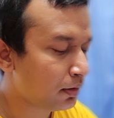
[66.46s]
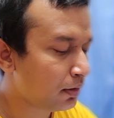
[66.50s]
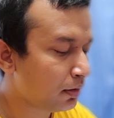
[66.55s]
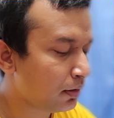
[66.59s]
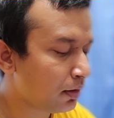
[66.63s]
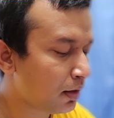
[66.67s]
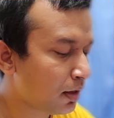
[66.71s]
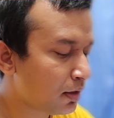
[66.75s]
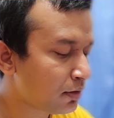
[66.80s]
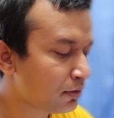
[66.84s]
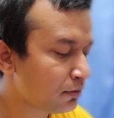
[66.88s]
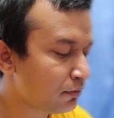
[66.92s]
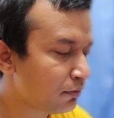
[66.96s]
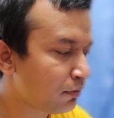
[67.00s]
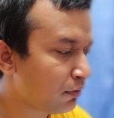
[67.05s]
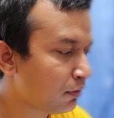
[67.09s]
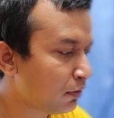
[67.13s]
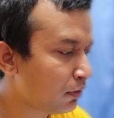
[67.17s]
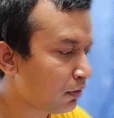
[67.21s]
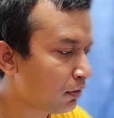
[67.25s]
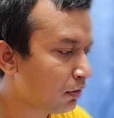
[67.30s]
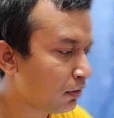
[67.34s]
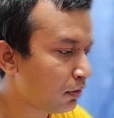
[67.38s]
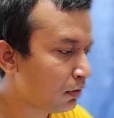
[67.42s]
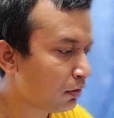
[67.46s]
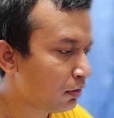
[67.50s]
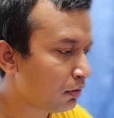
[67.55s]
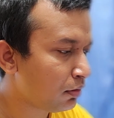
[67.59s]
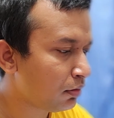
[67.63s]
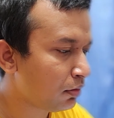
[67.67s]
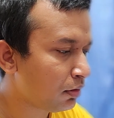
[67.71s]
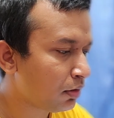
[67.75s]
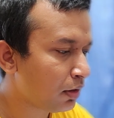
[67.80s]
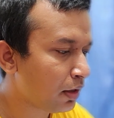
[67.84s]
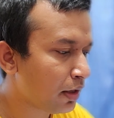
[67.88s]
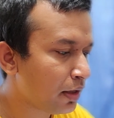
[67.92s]
class for
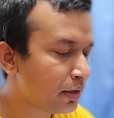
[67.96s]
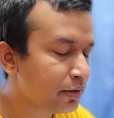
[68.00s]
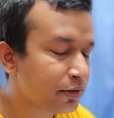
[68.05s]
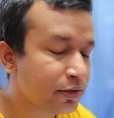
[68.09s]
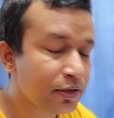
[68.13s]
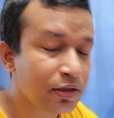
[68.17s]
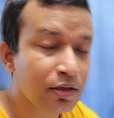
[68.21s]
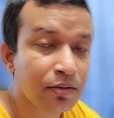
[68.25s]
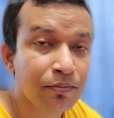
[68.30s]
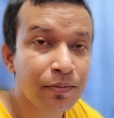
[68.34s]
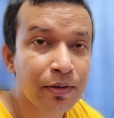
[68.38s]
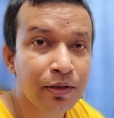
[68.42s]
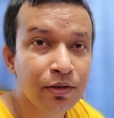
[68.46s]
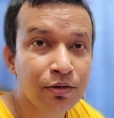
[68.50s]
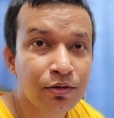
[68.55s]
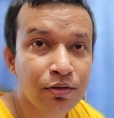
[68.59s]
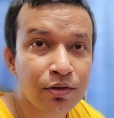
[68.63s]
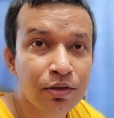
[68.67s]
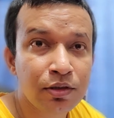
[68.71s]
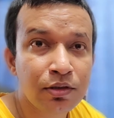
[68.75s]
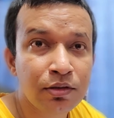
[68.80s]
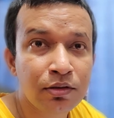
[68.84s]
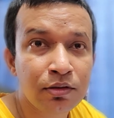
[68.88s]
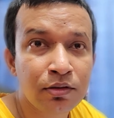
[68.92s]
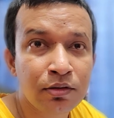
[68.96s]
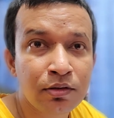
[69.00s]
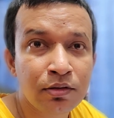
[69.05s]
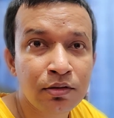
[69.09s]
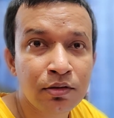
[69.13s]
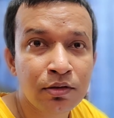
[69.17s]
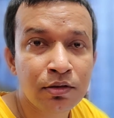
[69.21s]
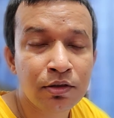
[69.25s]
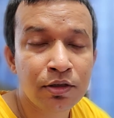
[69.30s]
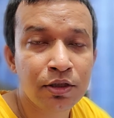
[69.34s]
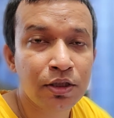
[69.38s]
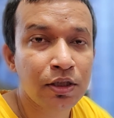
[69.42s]
angina pectoris
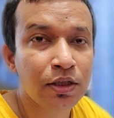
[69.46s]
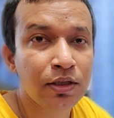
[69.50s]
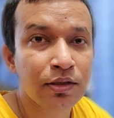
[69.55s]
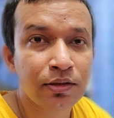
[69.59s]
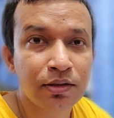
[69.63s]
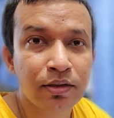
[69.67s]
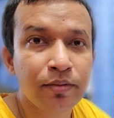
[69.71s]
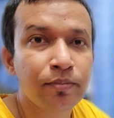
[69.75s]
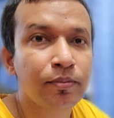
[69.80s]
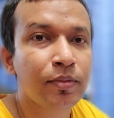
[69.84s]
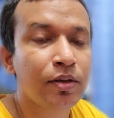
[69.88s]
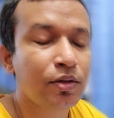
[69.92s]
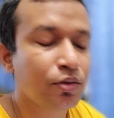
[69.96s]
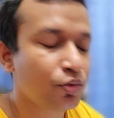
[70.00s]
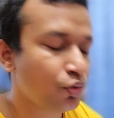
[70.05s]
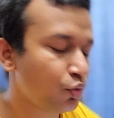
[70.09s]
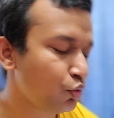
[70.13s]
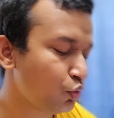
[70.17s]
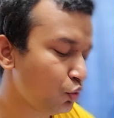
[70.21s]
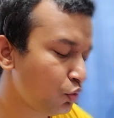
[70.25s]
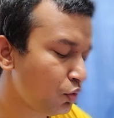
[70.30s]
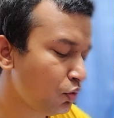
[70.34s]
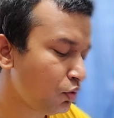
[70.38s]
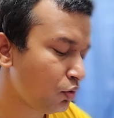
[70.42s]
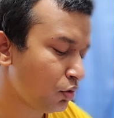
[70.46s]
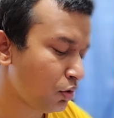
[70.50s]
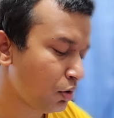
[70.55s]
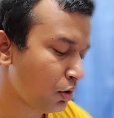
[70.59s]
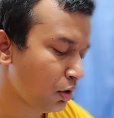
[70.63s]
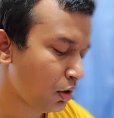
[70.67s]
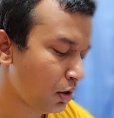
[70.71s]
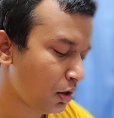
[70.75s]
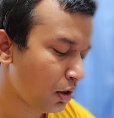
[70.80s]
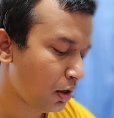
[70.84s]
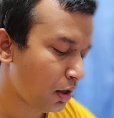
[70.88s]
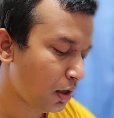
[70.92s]
series number 2,
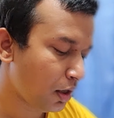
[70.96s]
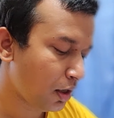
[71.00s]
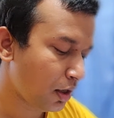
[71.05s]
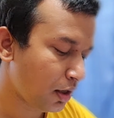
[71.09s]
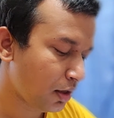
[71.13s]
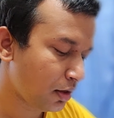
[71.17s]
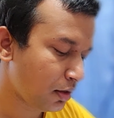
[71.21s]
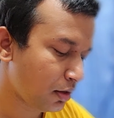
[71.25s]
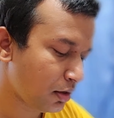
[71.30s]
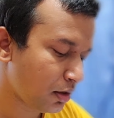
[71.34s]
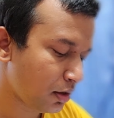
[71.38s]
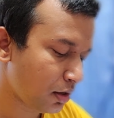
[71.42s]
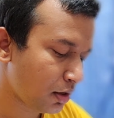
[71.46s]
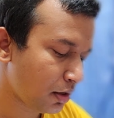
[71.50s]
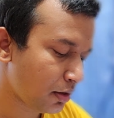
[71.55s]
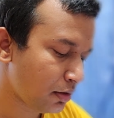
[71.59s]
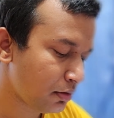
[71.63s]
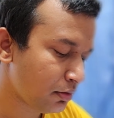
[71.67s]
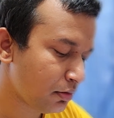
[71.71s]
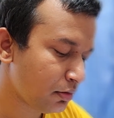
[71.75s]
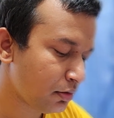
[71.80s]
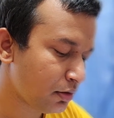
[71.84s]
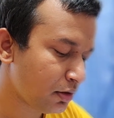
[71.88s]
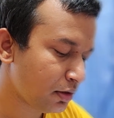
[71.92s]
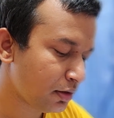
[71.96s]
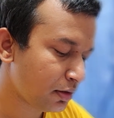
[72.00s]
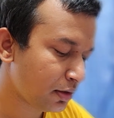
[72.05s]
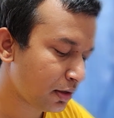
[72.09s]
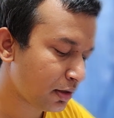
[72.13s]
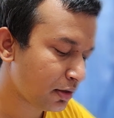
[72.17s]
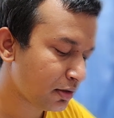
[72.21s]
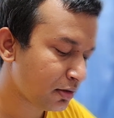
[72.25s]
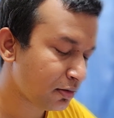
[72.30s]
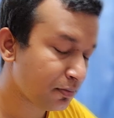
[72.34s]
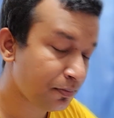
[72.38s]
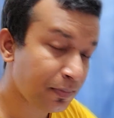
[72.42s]
and I will
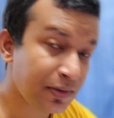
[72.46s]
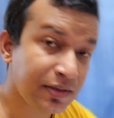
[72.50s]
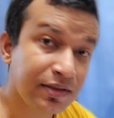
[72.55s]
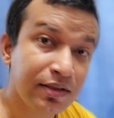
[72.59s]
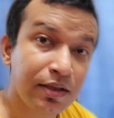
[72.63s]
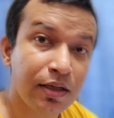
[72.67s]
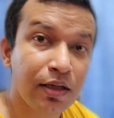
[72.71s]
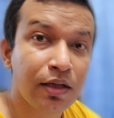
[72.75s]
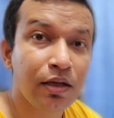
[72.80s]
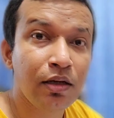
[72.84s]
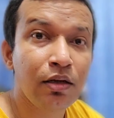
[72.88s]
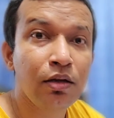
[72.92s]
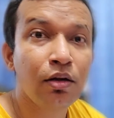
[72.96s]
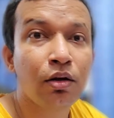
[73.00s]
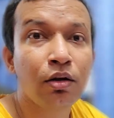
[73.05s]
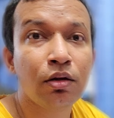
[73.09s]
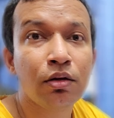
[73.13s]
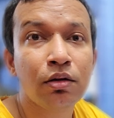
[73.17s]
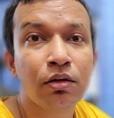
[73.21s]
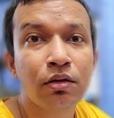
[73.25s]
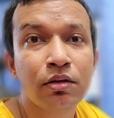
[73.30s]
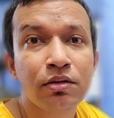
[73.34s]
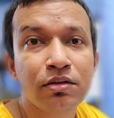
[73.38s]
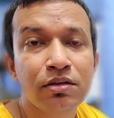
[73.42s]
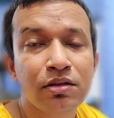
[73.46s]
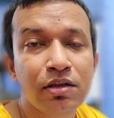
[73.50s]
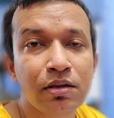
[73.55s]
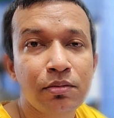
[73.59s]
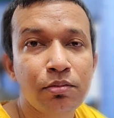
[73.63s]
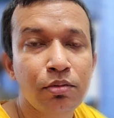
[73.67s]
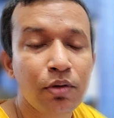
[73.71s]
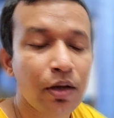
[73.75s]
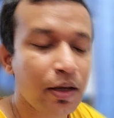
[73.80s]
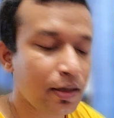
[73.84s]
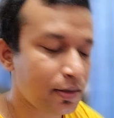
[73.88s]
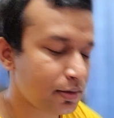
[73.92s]
discuss basically on
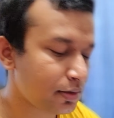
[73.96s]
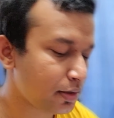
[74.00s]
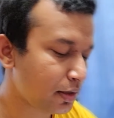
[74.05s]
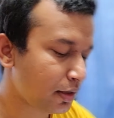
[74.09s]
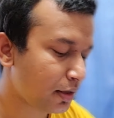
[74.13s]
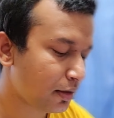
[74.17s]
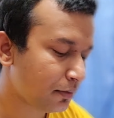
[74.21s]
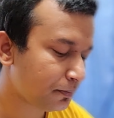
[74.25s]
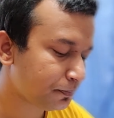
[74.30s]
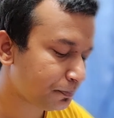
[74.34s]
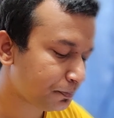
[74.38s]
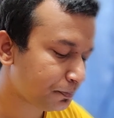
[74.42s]
stable angina.